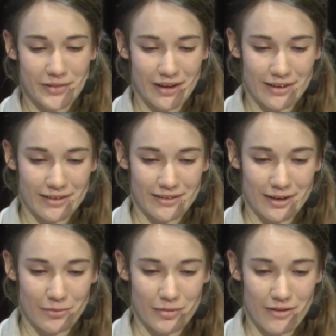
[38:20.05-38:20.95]
And
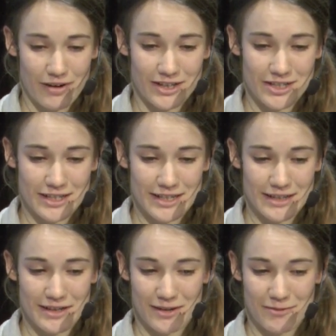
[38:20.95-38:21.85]
I've
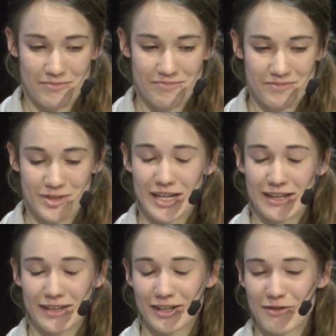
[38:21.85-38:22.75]
actually
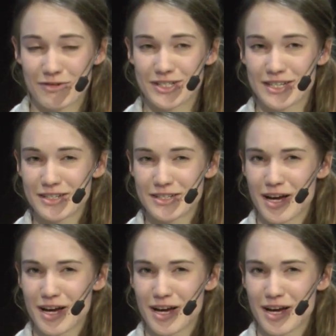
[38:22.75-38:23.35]
stayed there ever since.